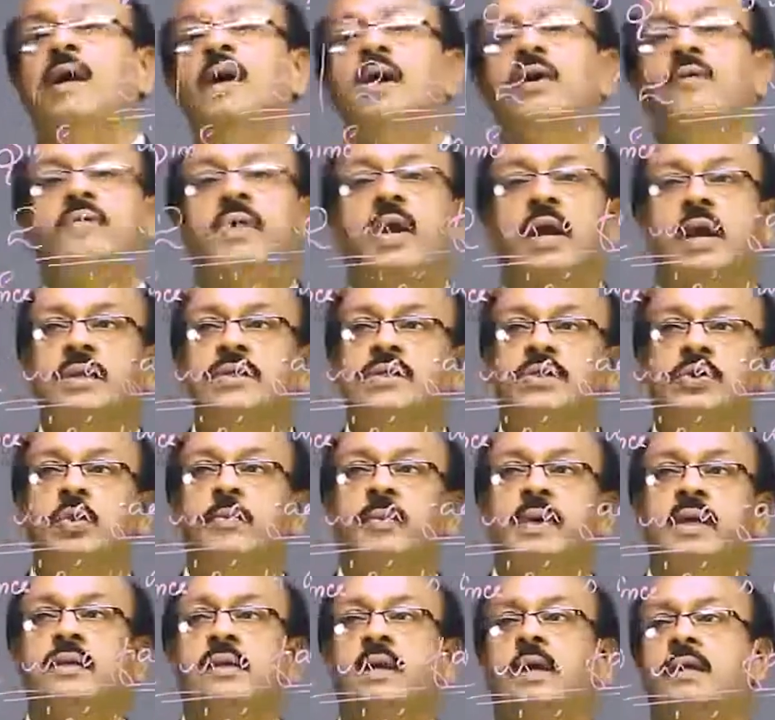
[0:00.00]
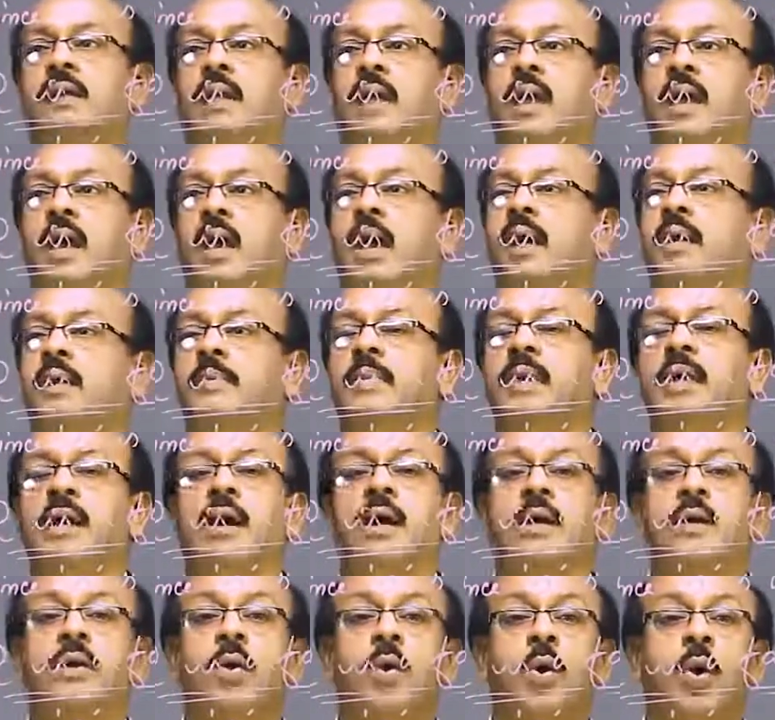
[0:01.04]
We are assuming that a and b
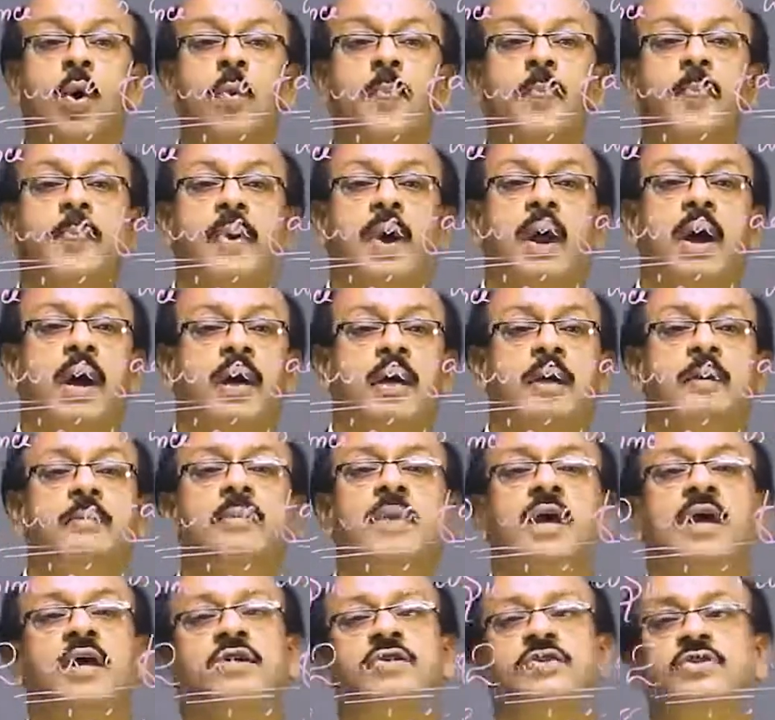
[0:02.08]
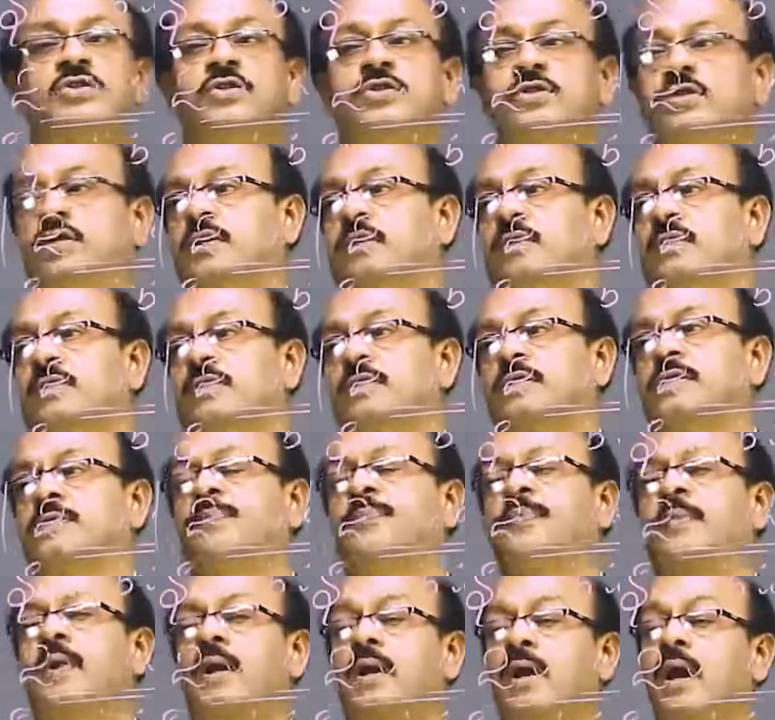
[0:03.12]
are co-prime integers.
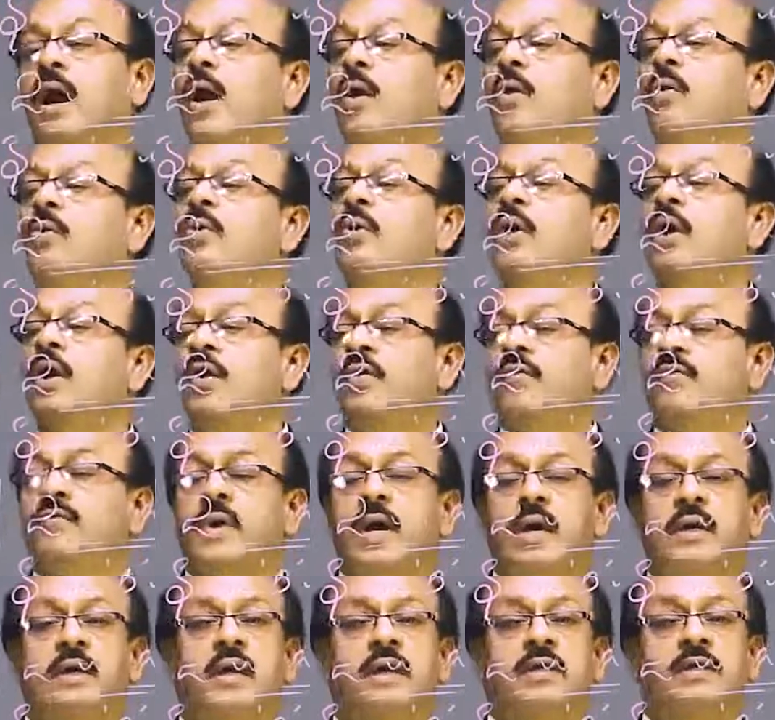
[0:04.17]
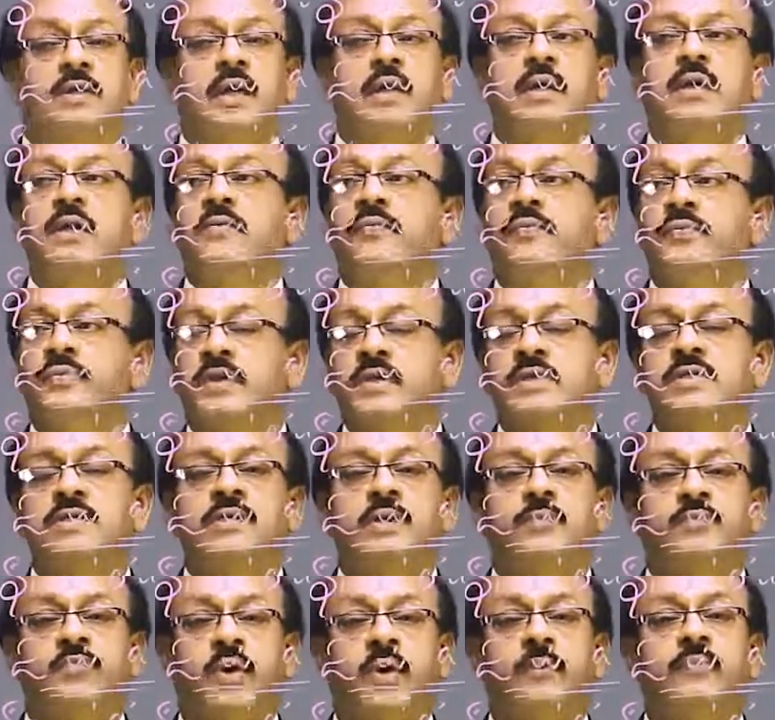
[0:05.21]
Now, we are getting this,
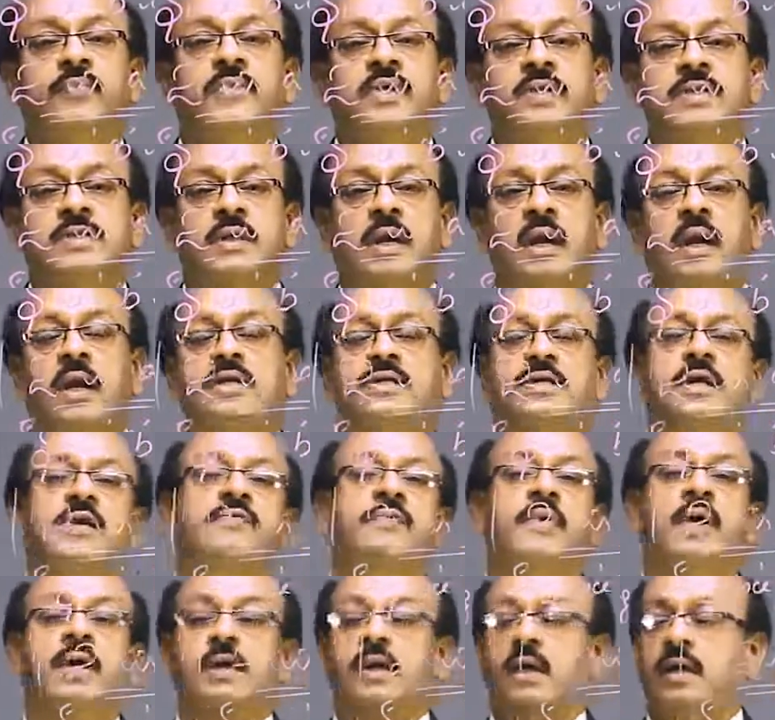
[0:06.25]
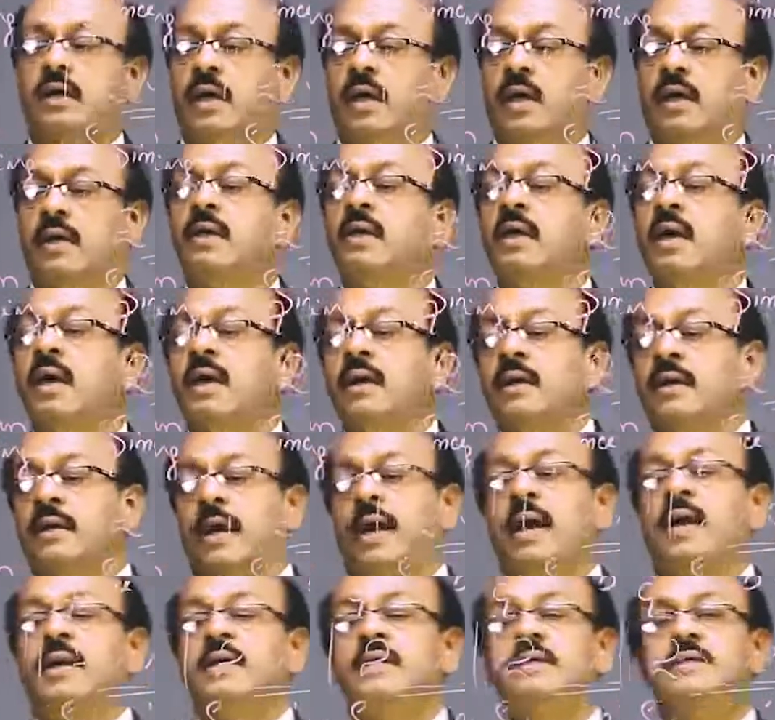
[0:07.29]
from this relation we are getting
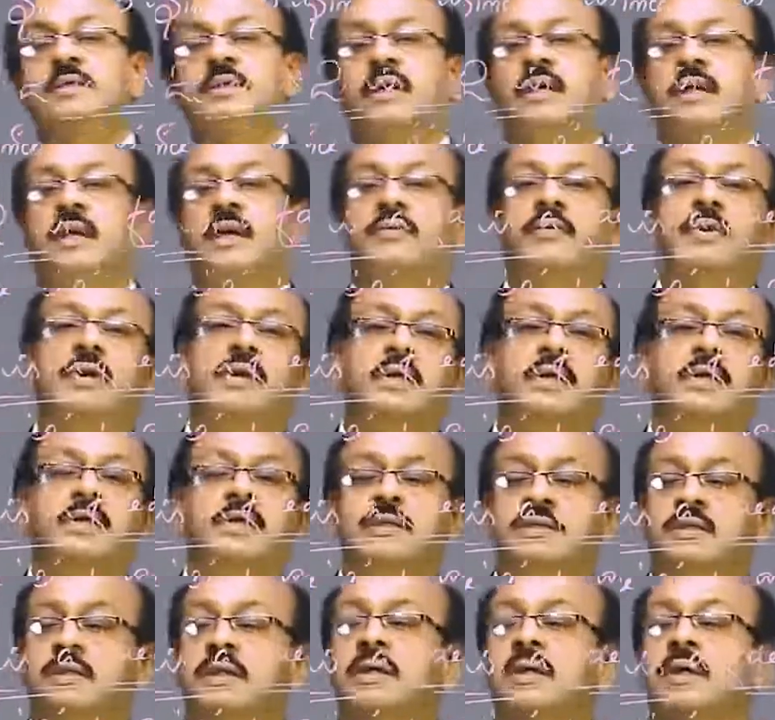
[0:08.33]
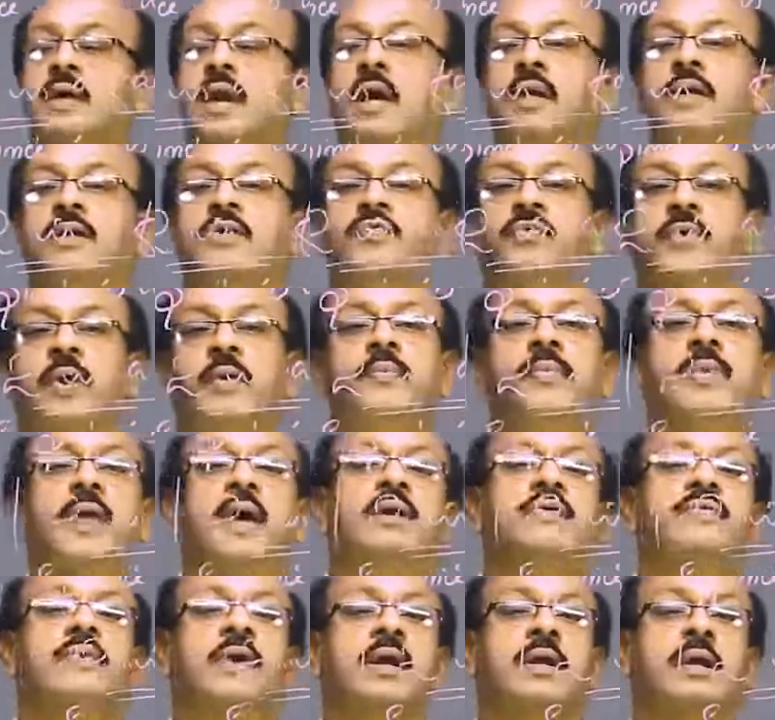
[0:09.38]
a is an even integer, and from
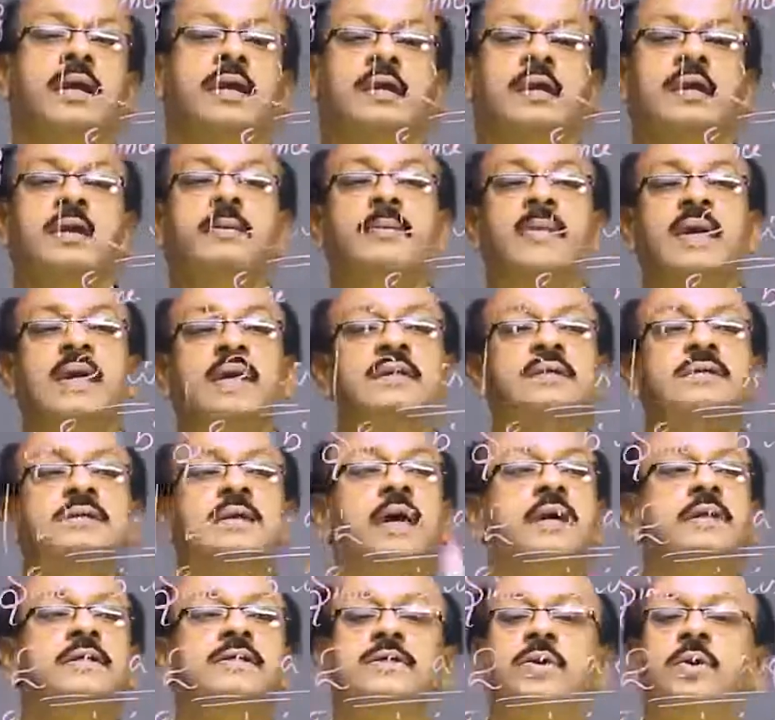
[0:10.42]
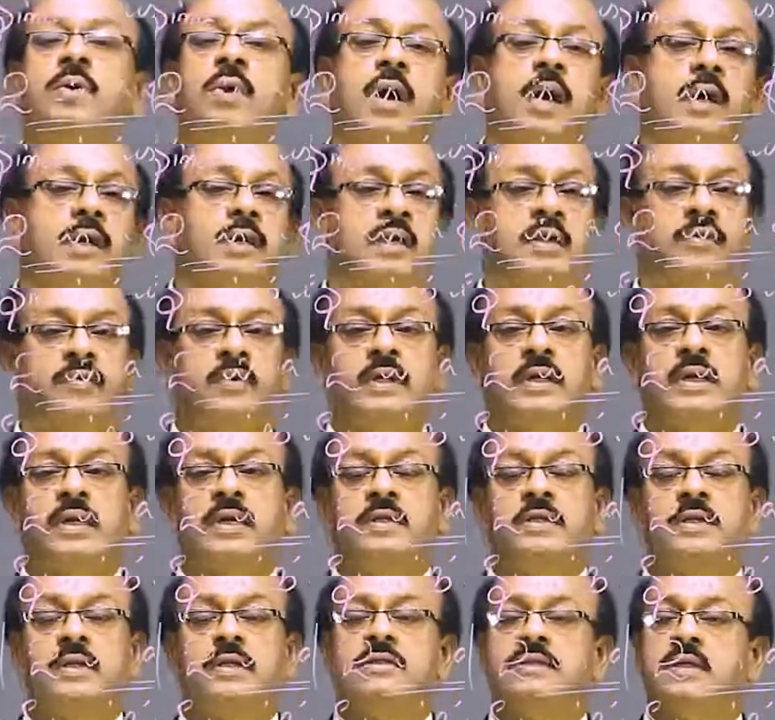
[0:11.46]
that we are getting b is also an even
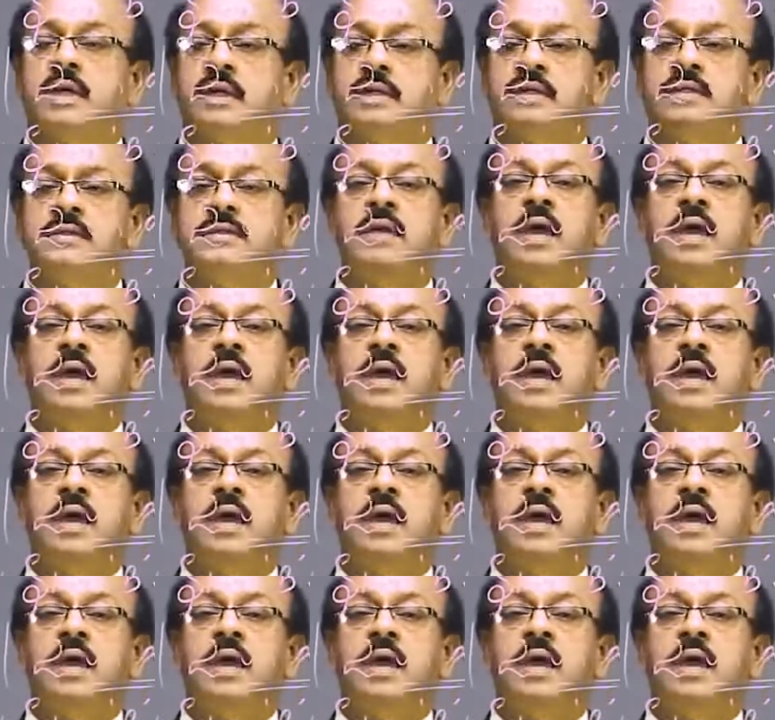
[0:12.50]
integer. Since